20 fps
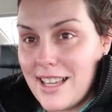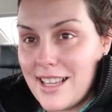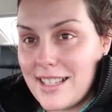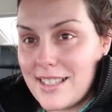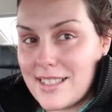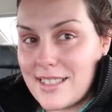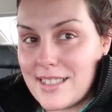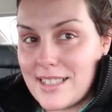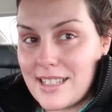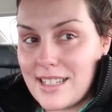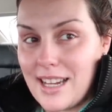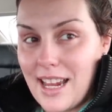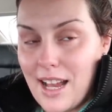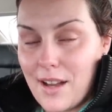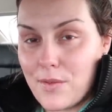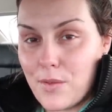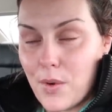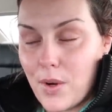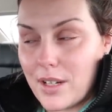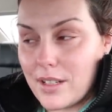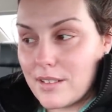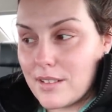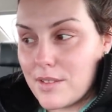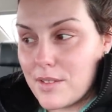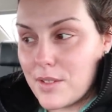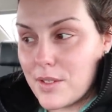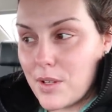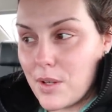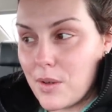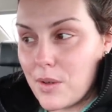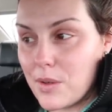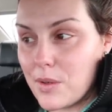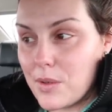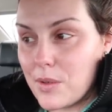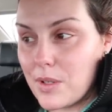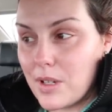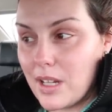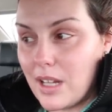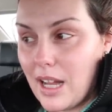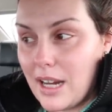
he didn't have one so